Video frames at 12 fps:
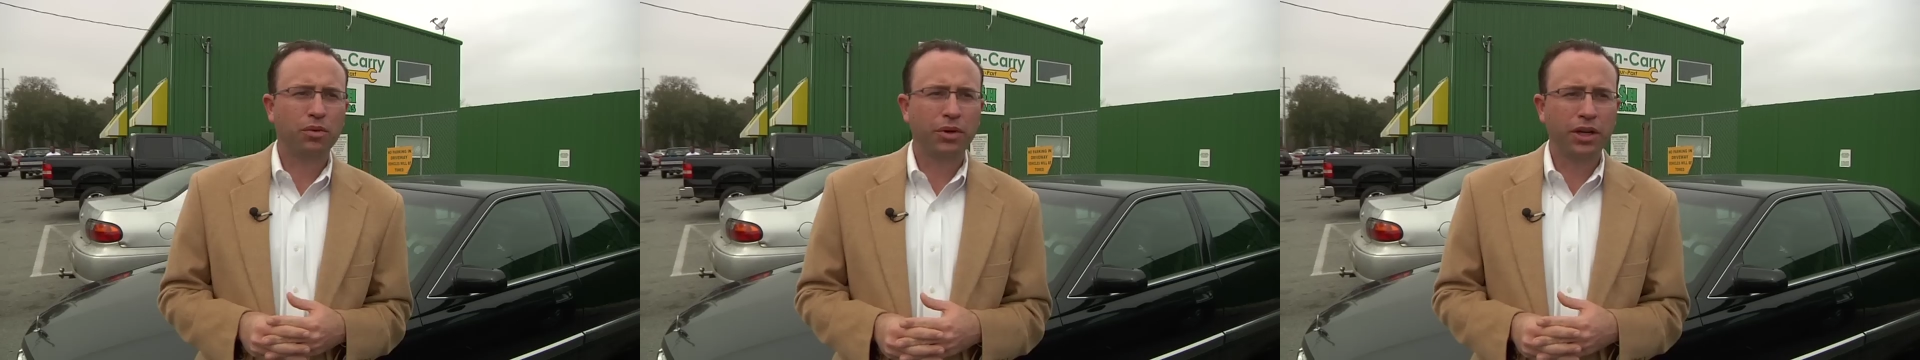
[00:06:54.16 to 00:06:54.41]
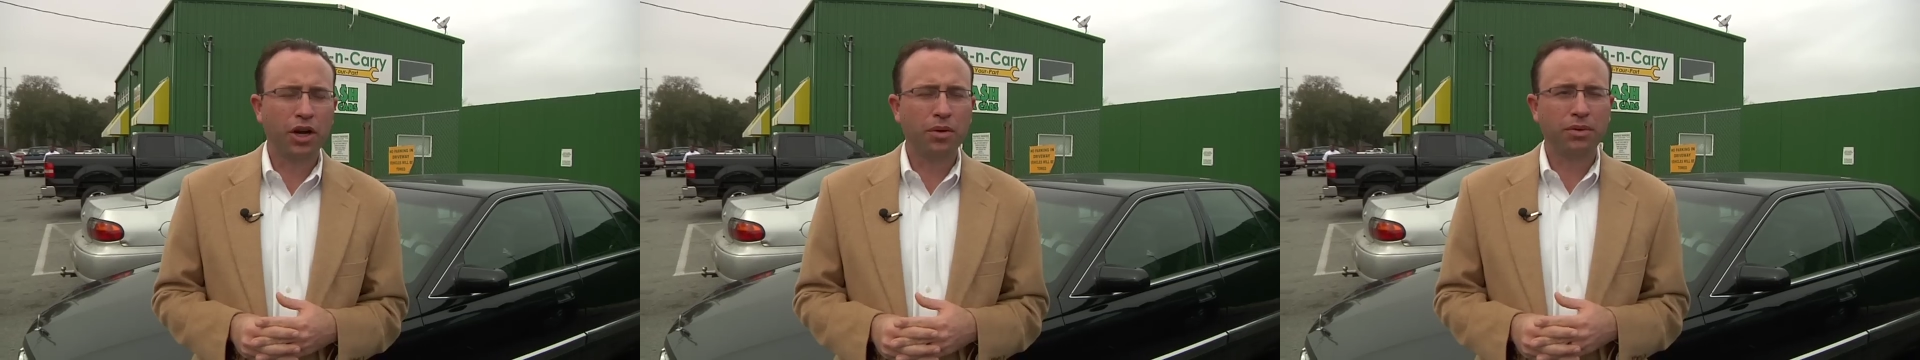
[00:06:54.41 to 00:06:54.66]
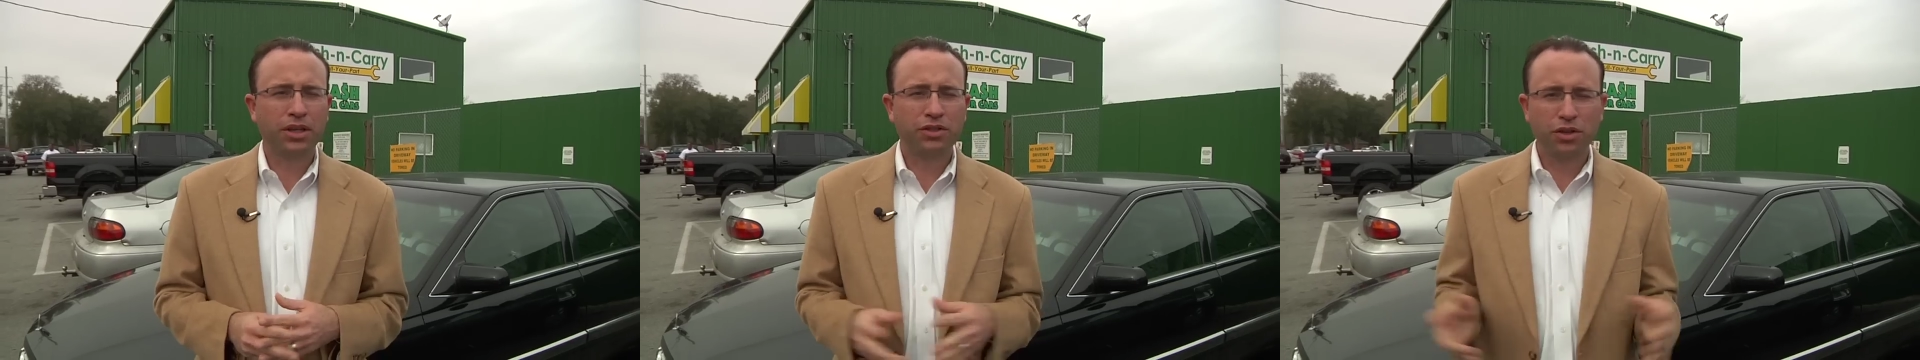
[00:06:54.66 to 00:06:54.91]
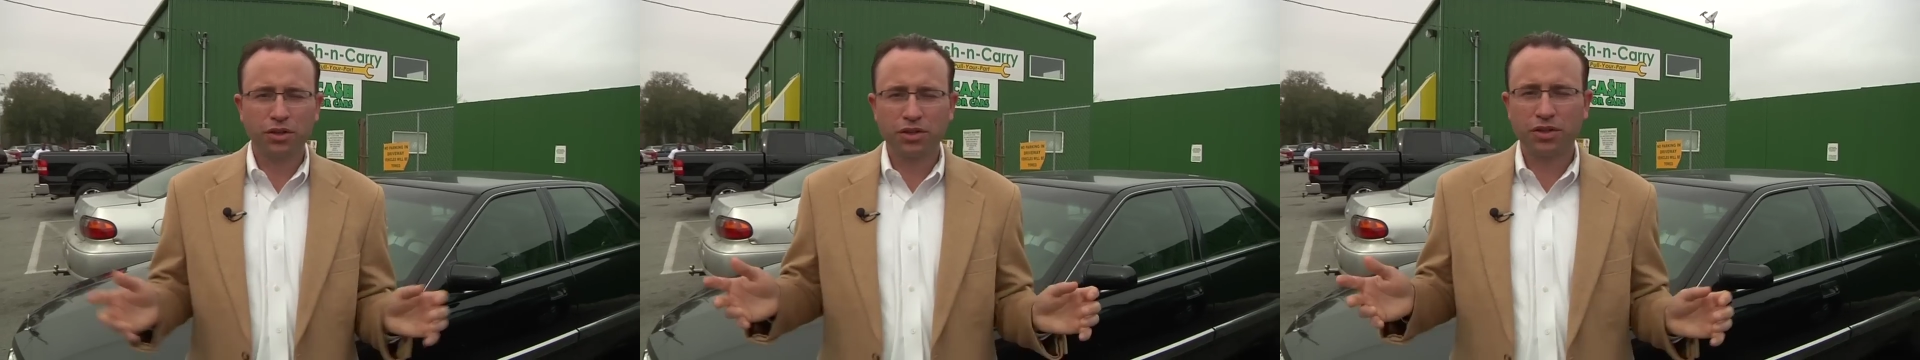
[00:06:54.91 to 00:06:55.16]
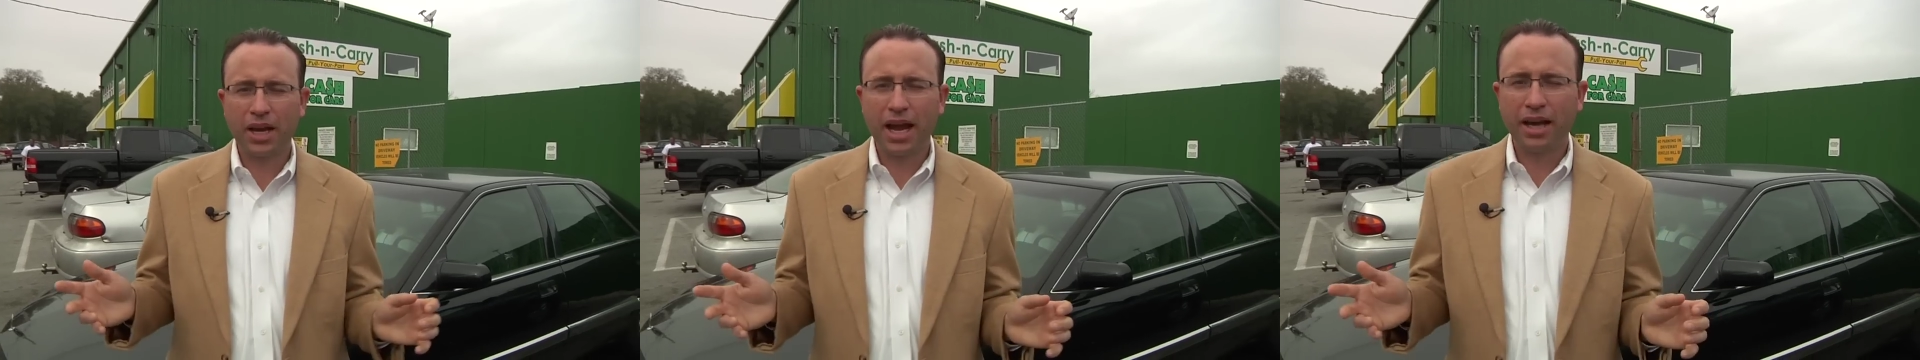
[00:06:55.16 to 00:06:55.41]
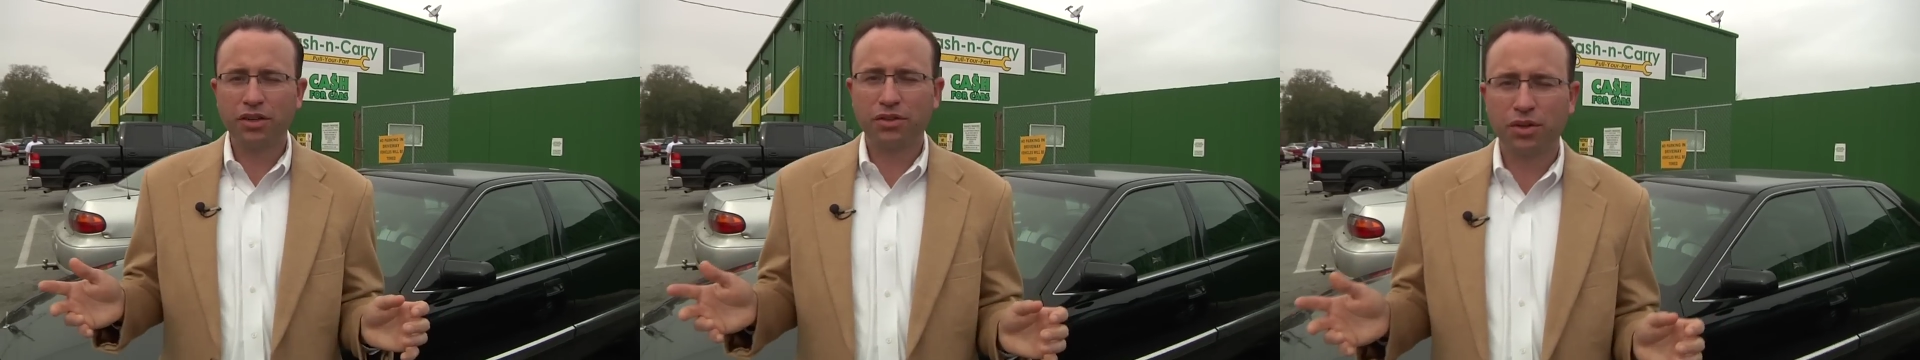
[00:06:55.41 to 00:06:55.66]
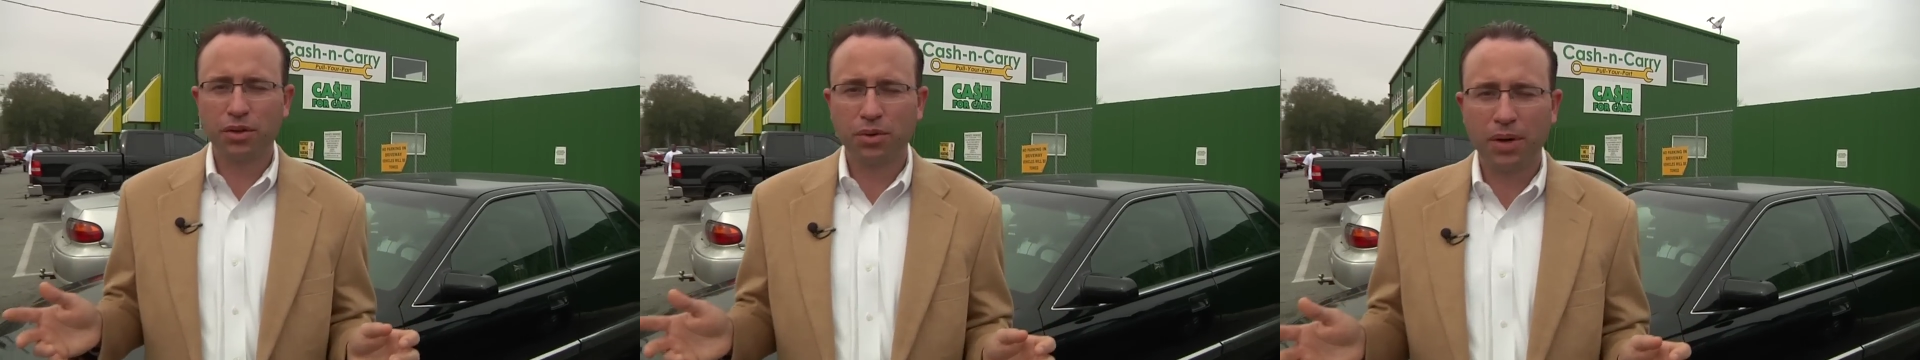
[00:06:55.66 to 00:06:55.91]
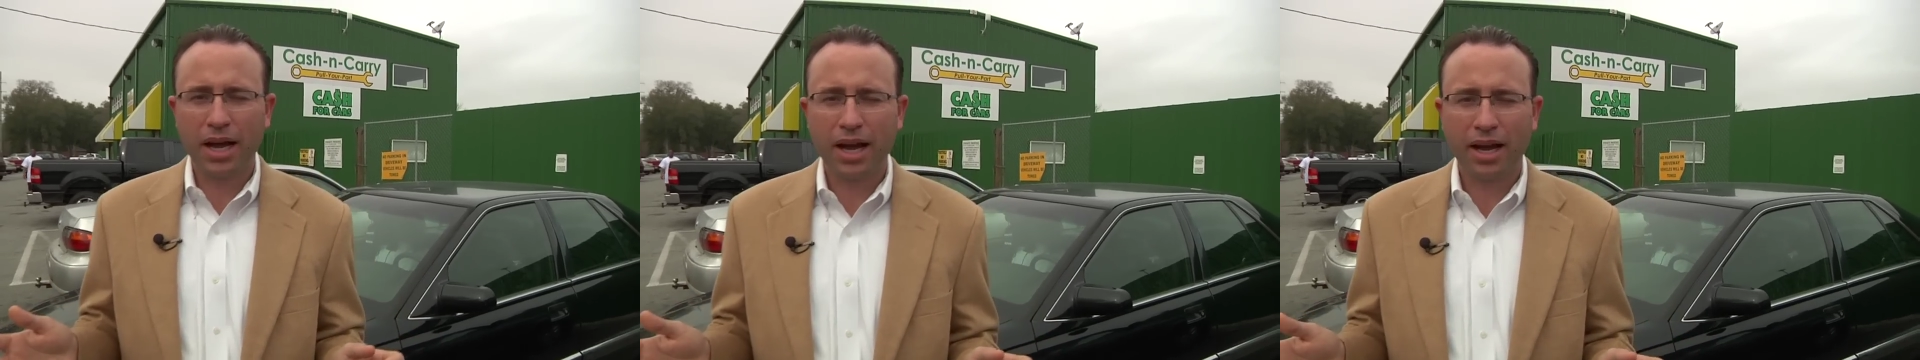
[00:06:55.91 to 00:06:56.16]
we hope that you decide
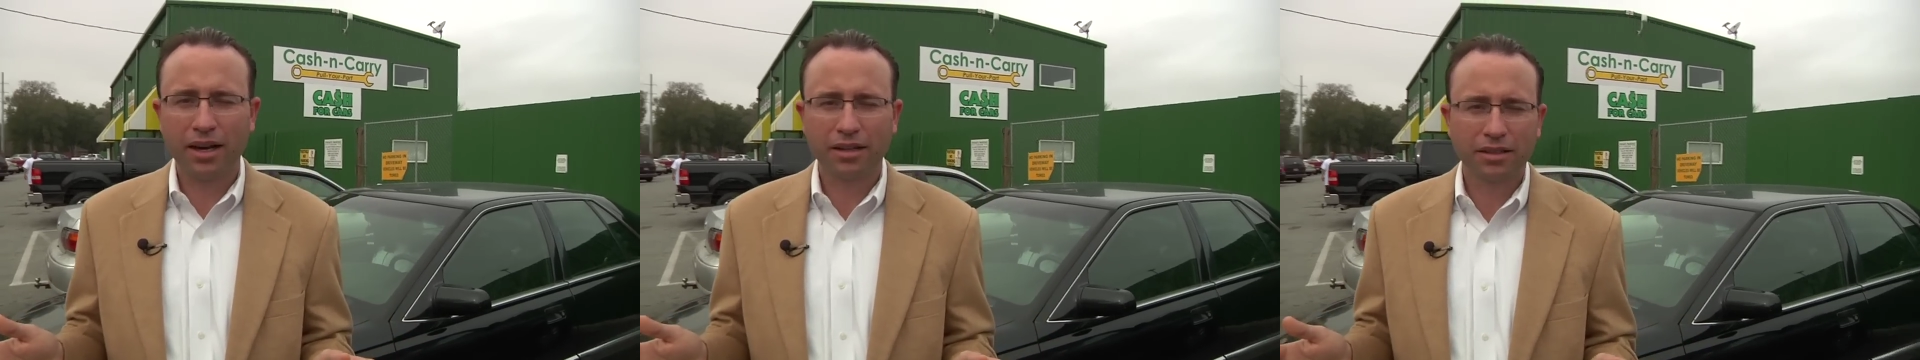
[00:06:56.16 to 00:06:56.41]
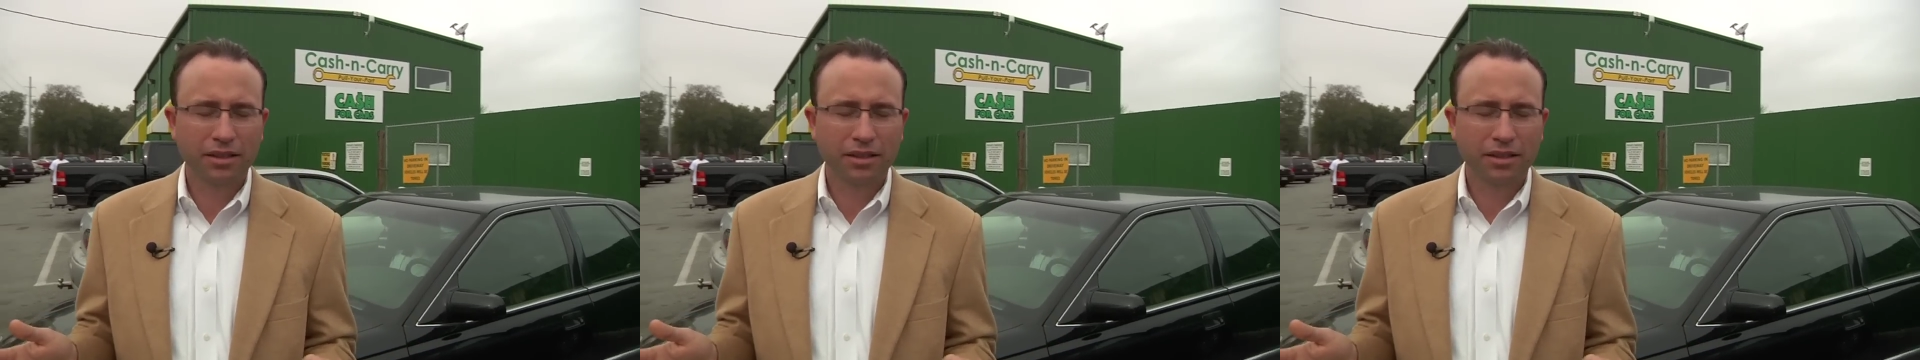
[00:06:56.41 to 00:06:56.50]
to uh,